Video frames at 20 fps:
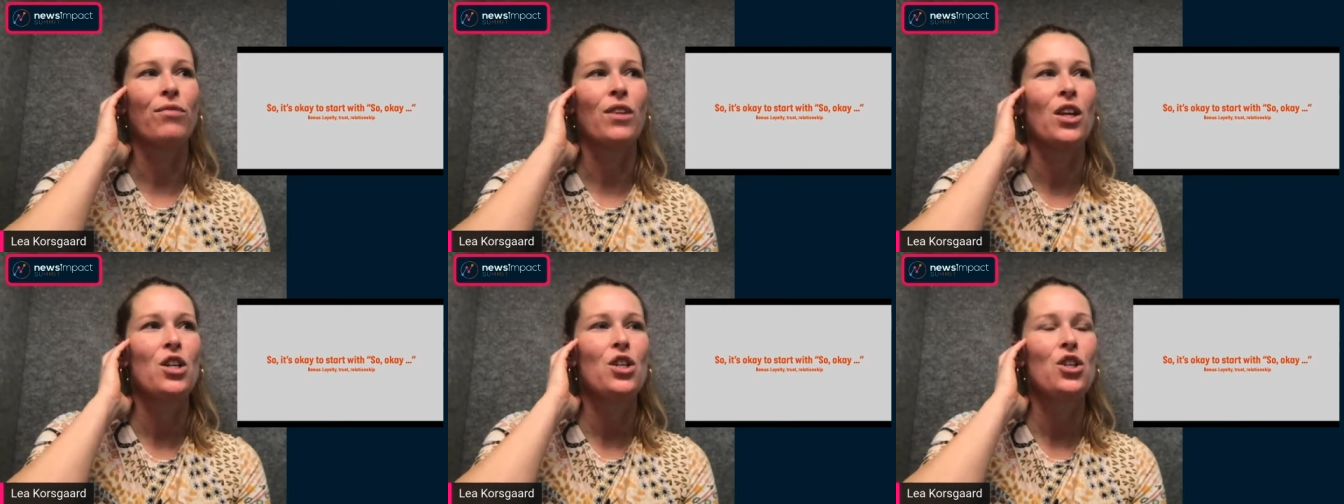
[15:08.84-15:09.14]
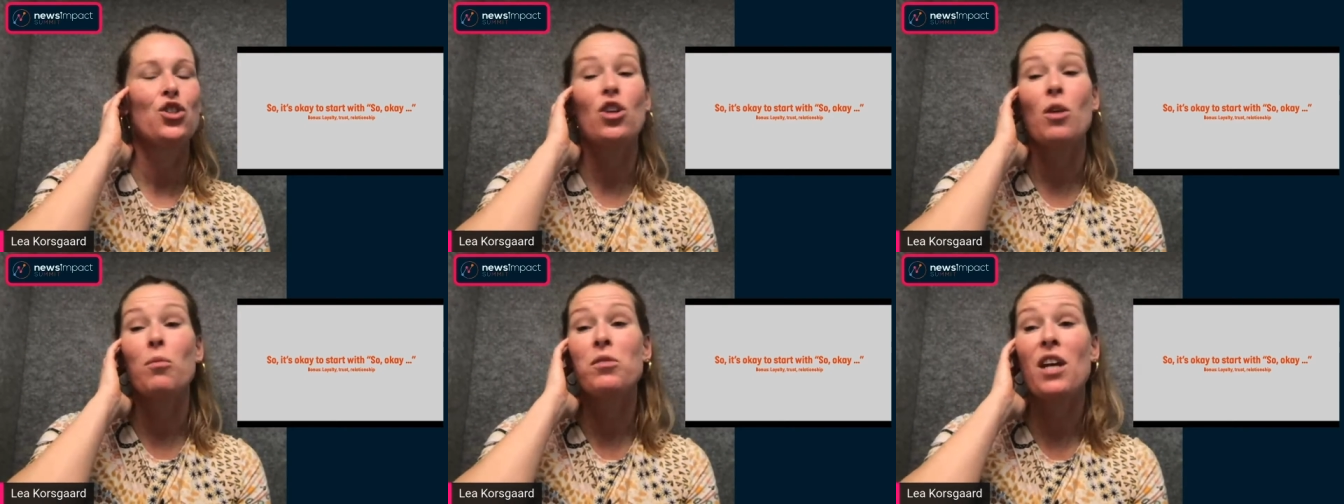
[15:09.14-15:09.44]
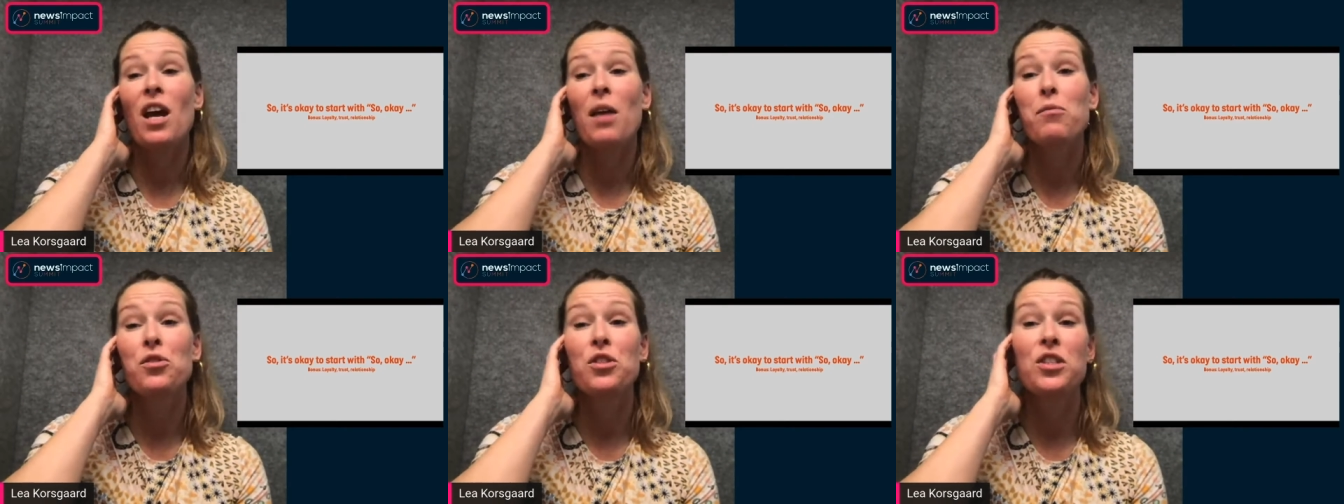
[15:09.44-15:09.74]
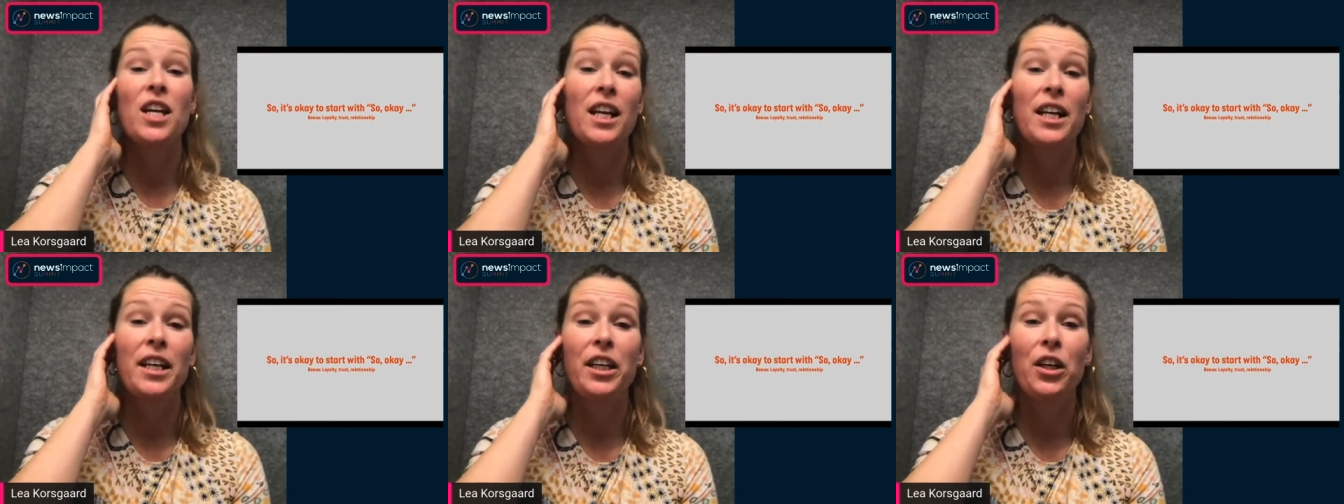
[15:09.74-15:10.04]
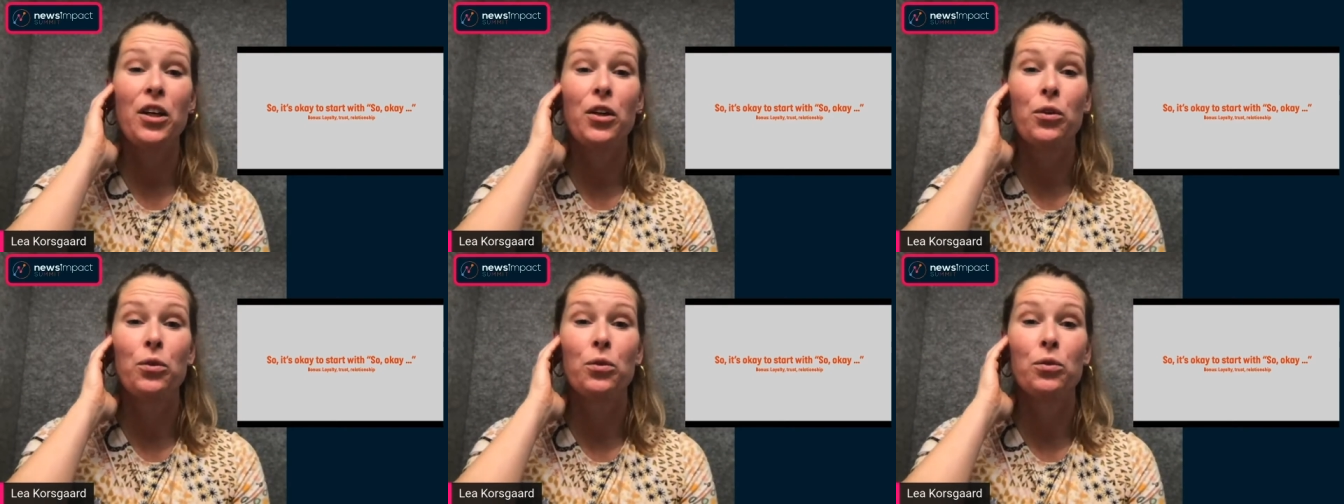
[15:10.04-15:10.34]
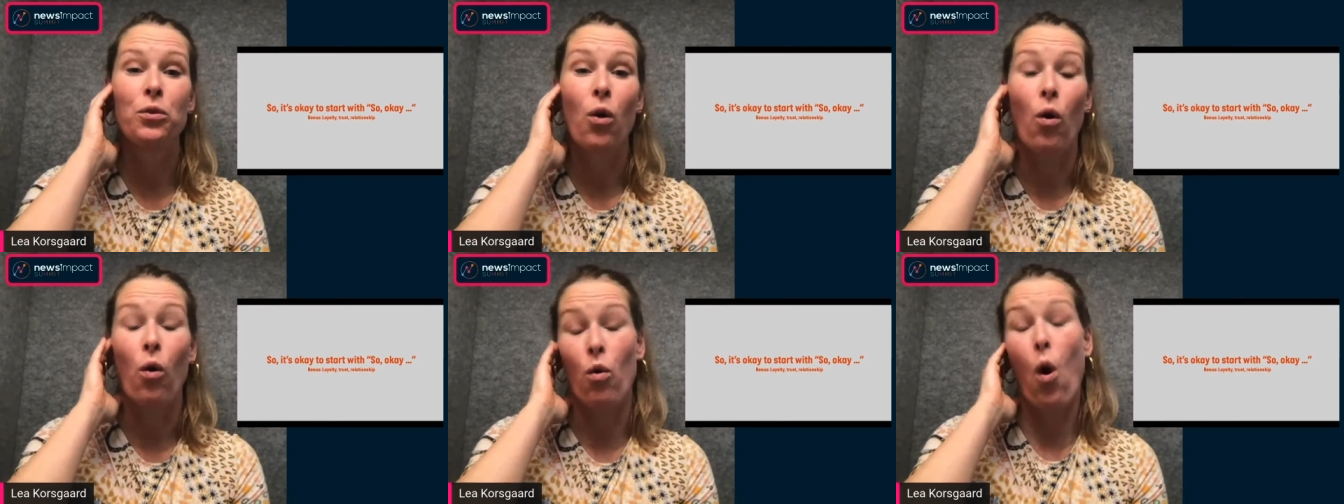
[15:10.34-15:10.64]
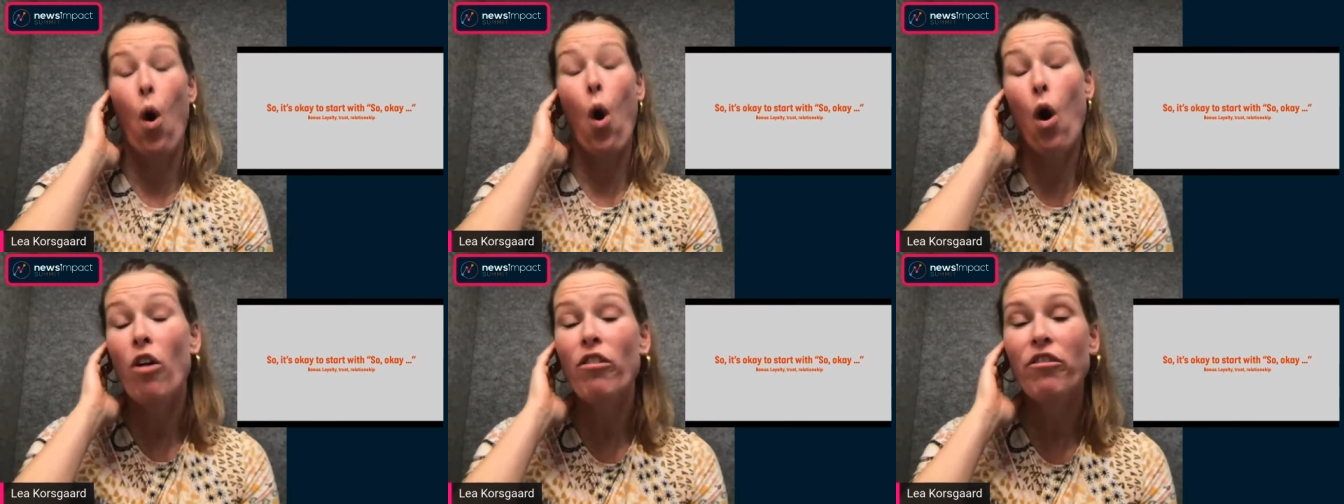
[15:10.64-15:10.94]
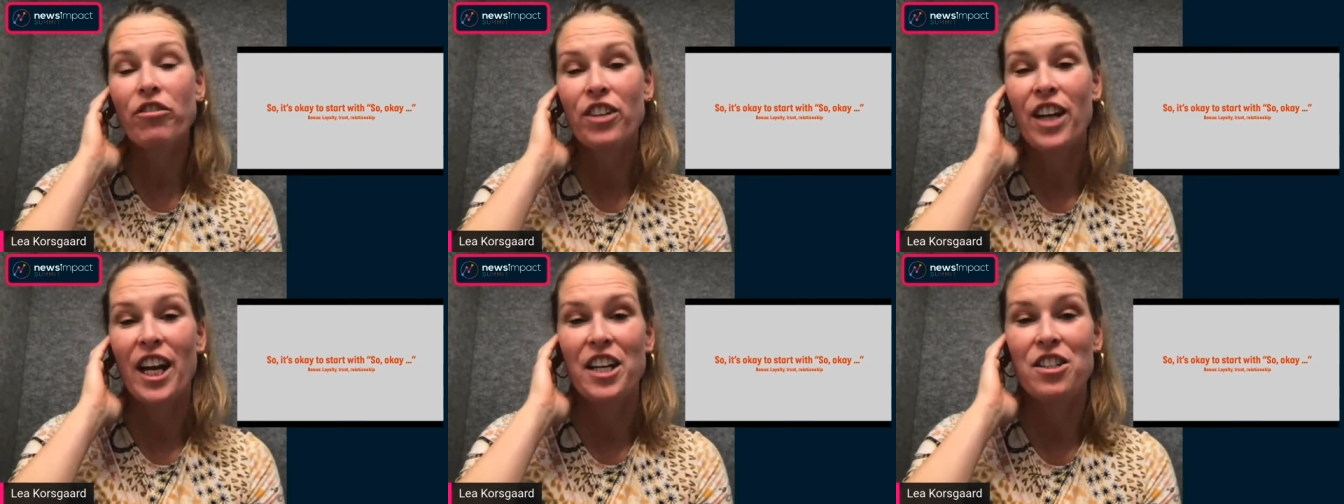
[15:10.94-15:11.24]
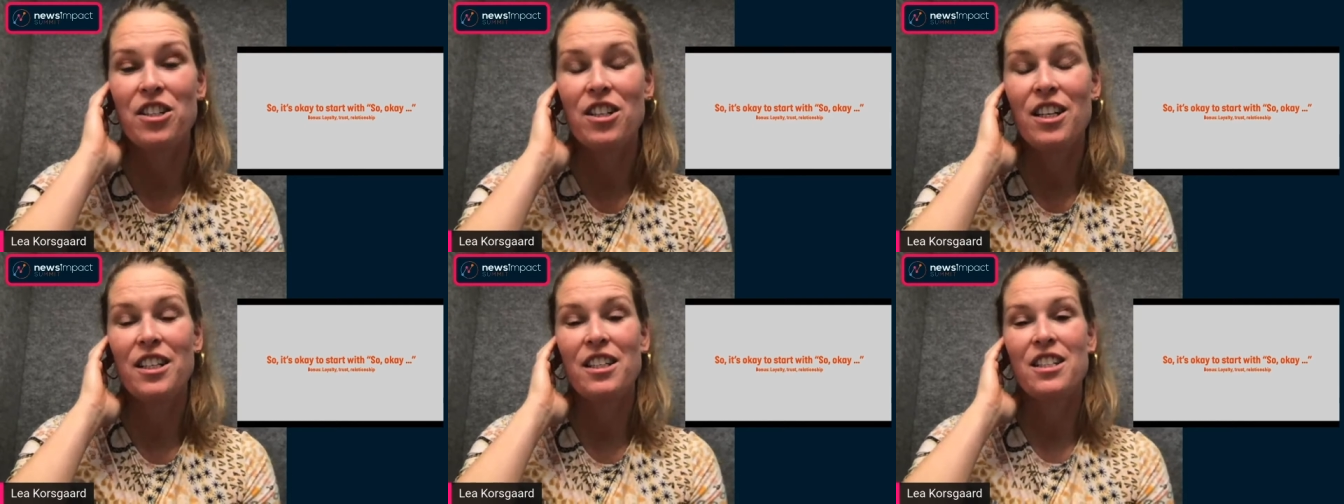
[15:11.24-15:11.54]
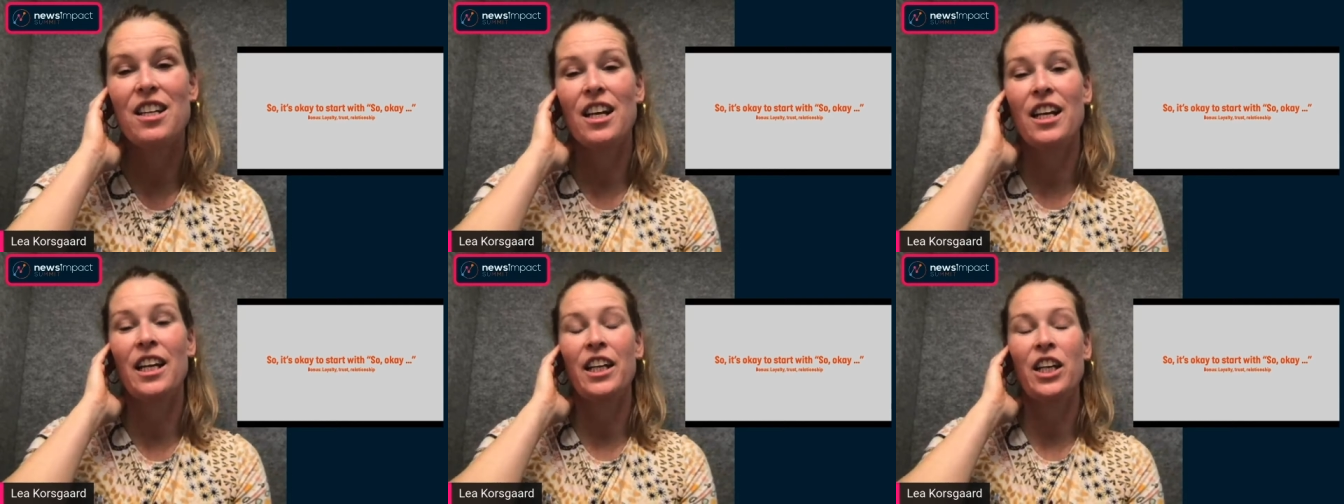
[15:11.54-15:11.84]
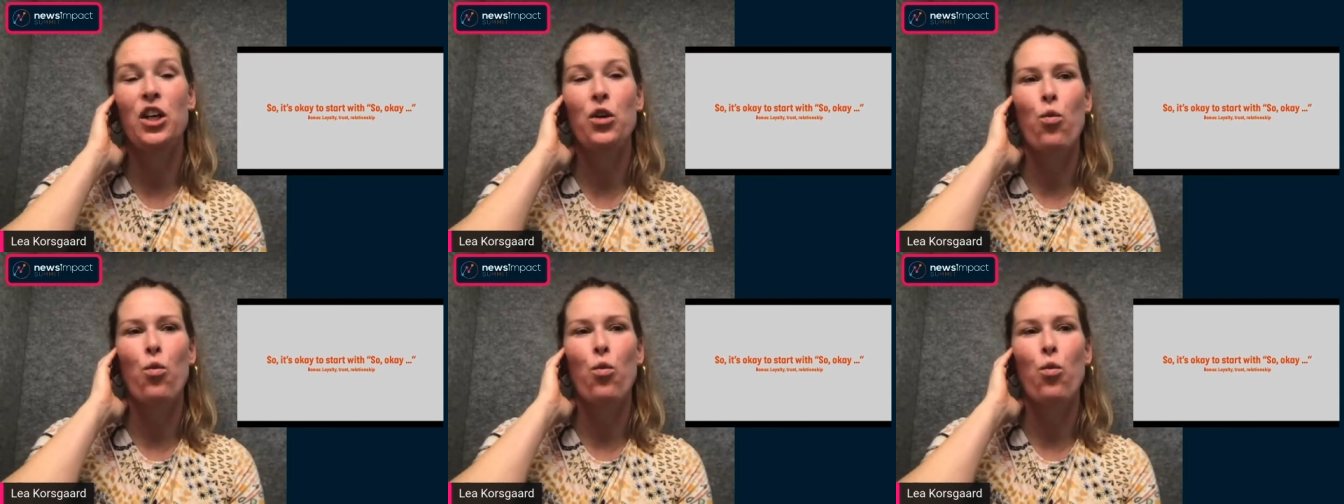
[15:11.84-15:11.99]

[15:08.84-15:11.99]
sometimes telling you, or often actually telling you,